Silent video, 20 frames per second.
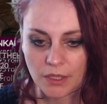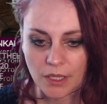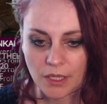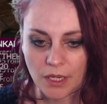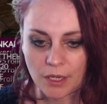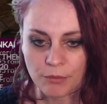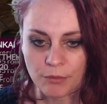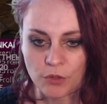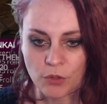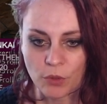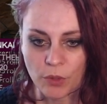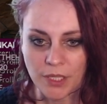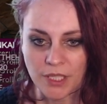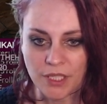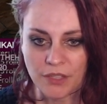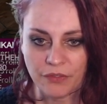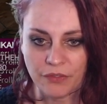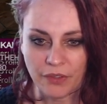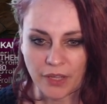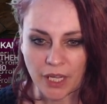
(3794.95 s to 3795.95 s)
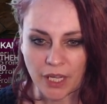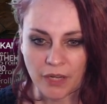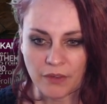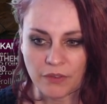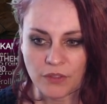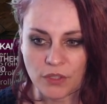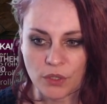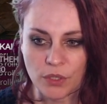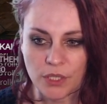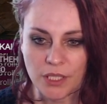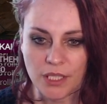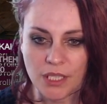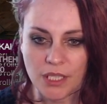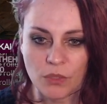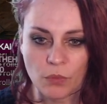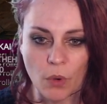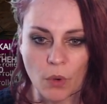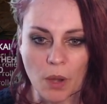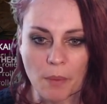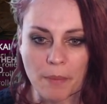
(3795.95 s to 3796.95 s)
I'm 25, so this
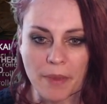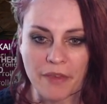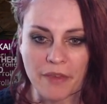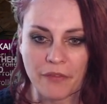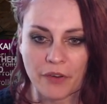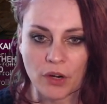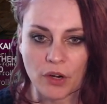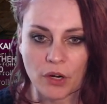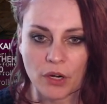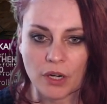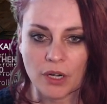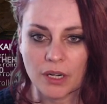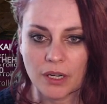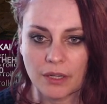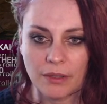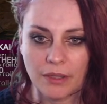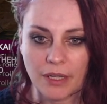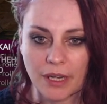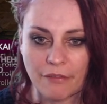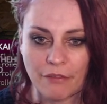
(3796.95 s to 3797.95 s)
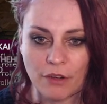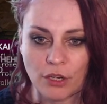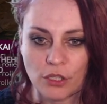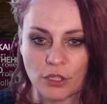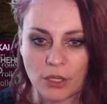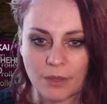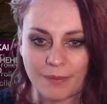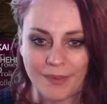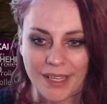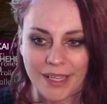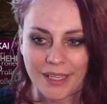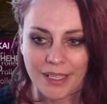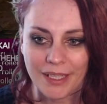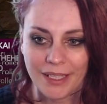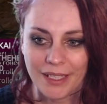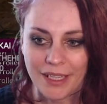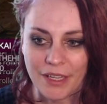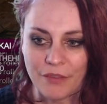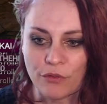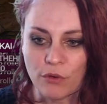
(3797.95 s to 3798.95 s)
will be for level...
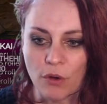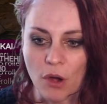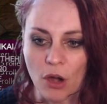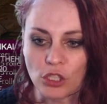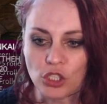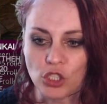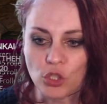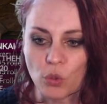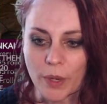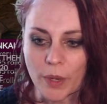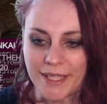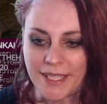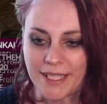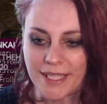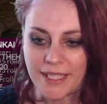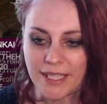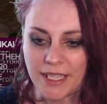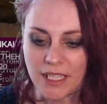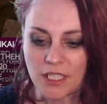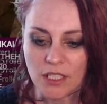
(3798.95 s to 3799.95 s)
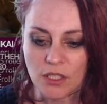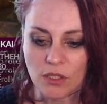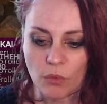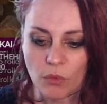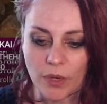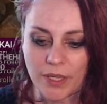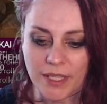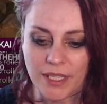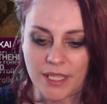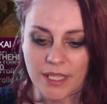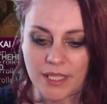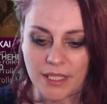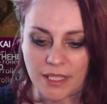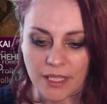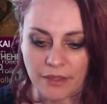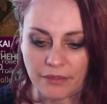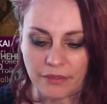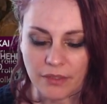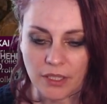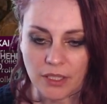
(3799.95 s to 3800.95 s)
If we are 26,
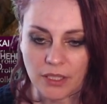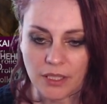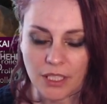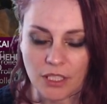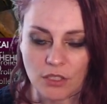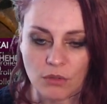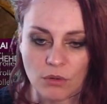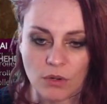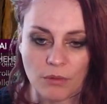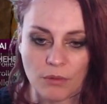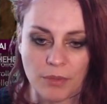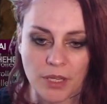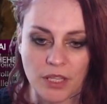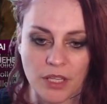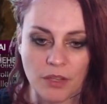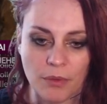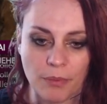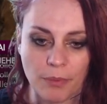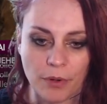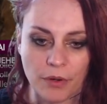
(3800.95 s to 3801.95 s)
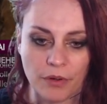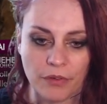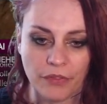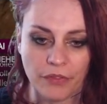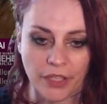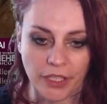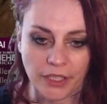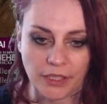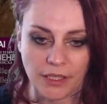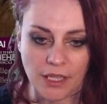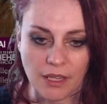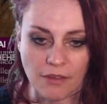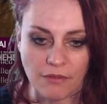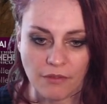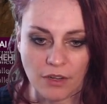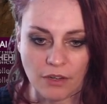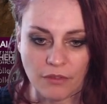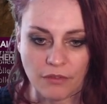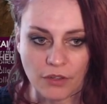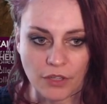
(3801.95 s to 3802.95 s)
27, that will be the perfect
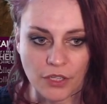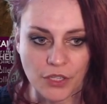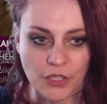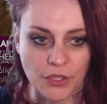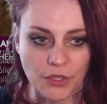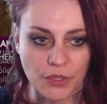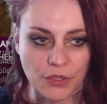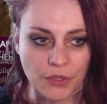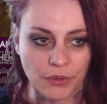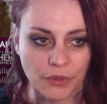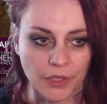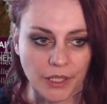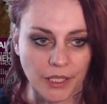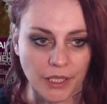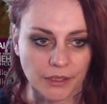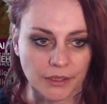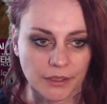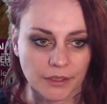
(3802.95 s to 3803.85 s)
level for us to do that.